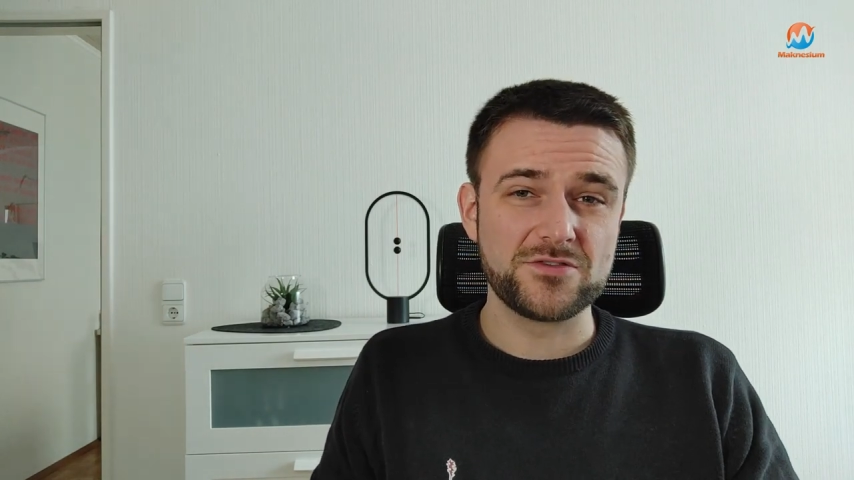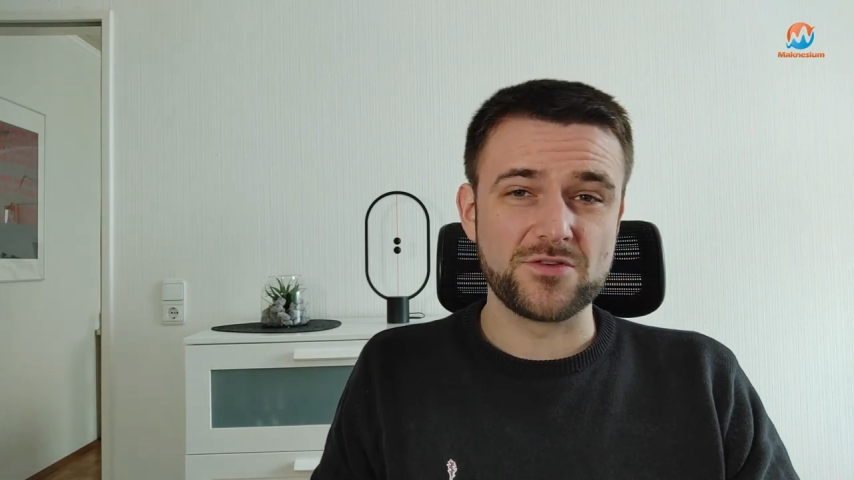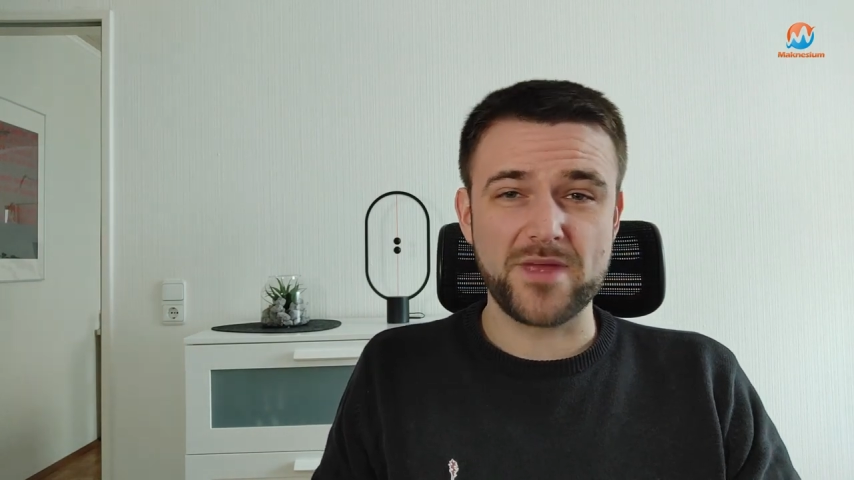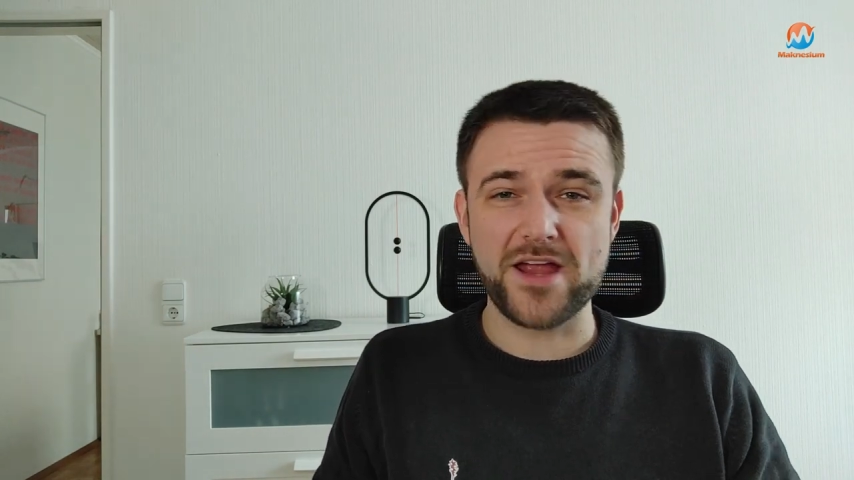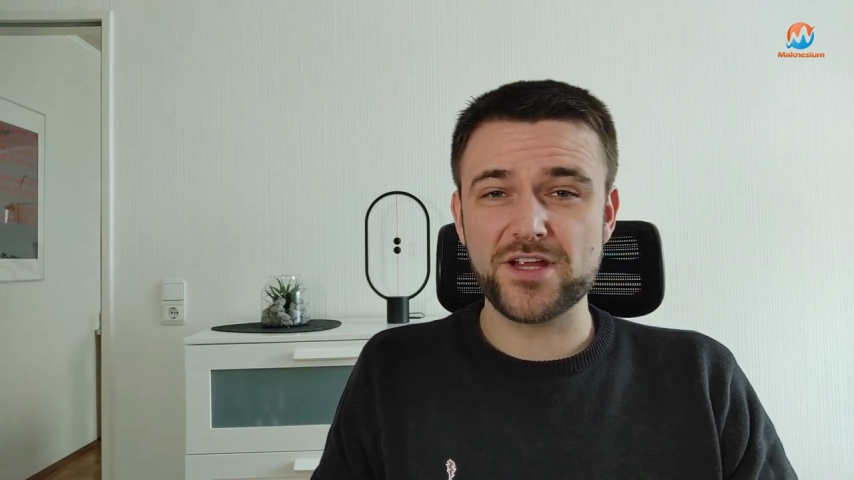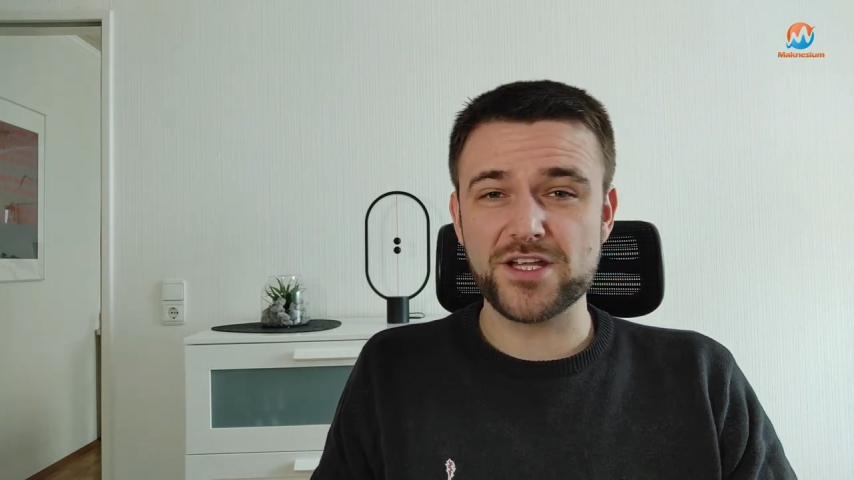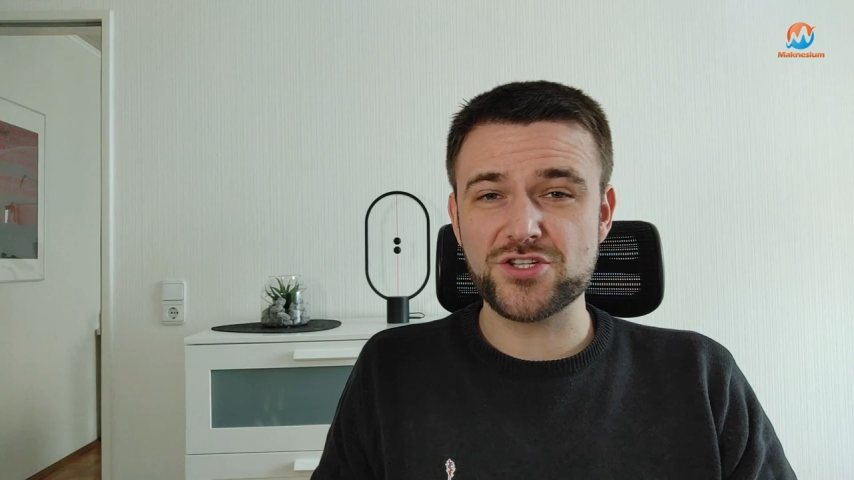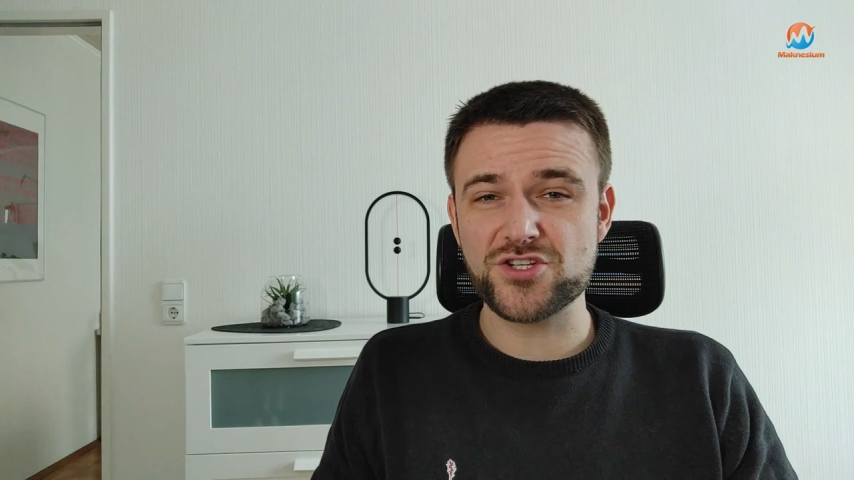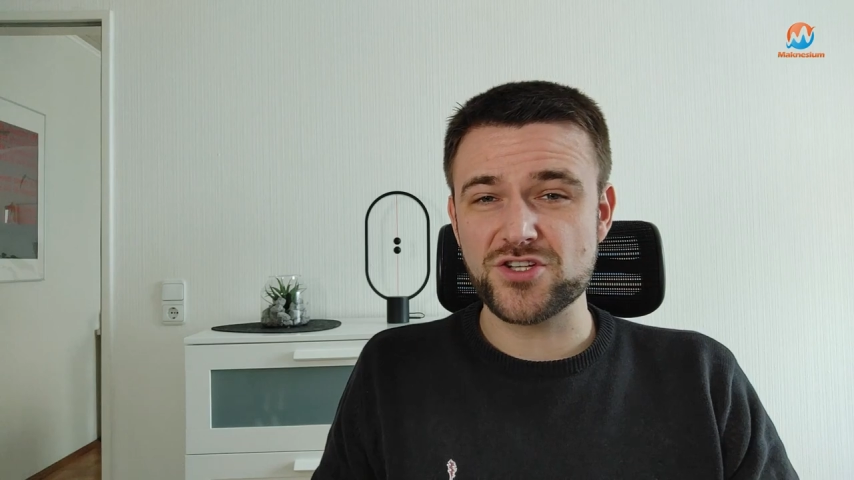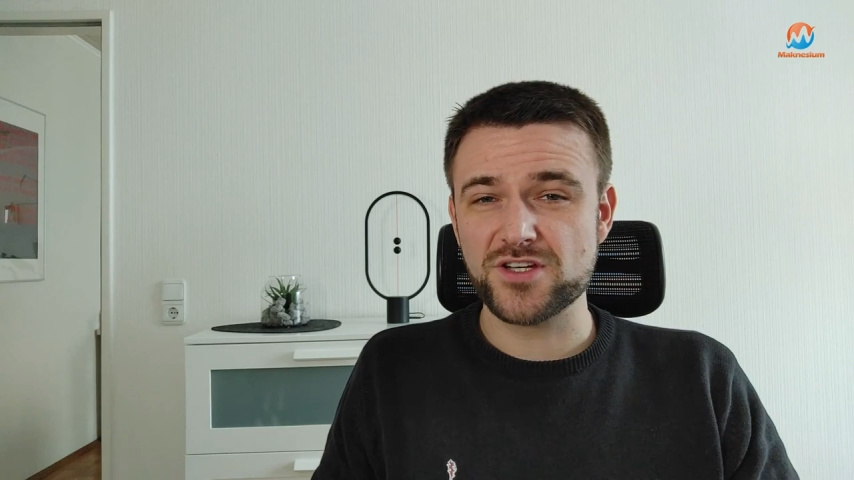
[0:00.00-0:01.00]
to
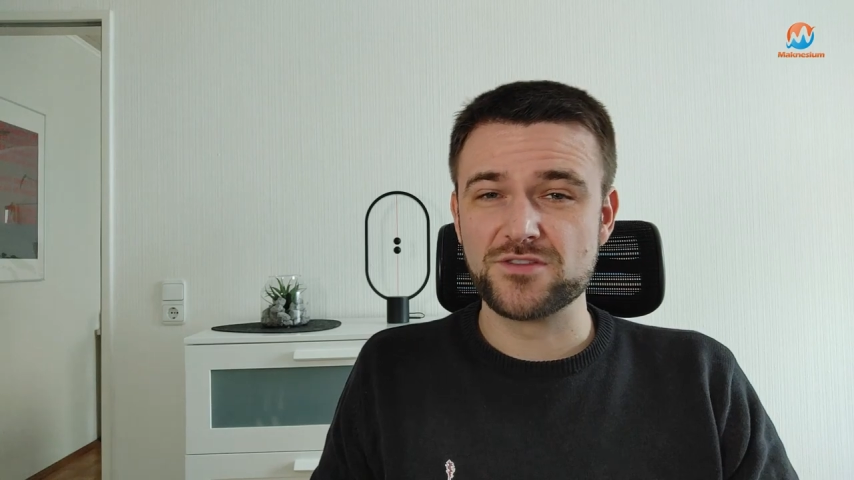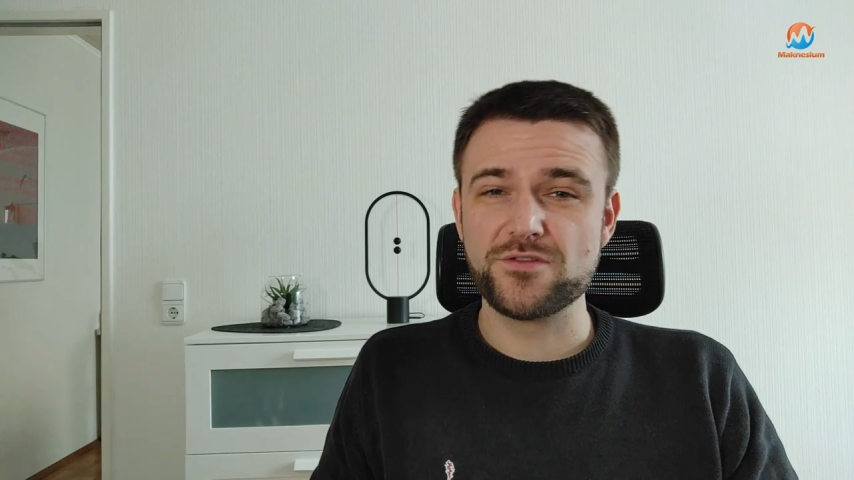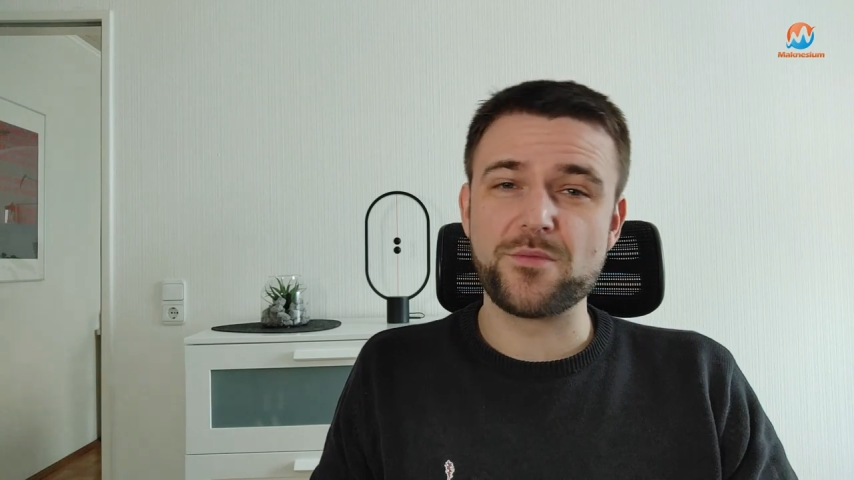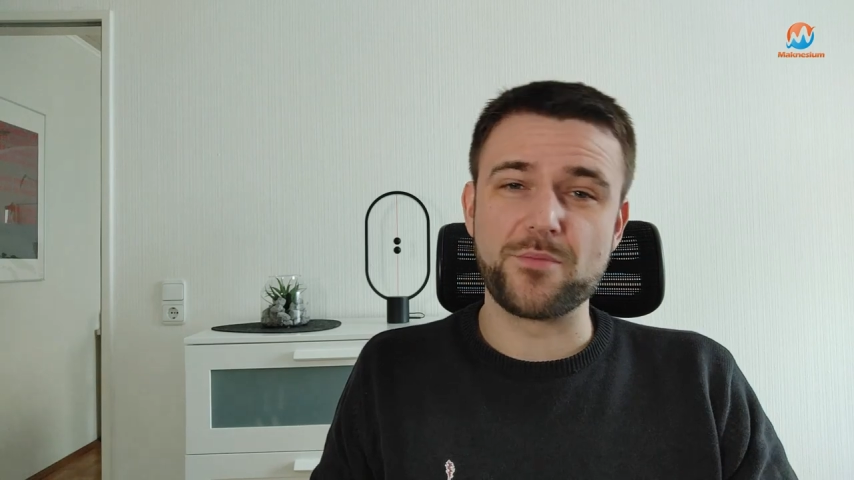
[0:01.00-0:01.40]
marriage to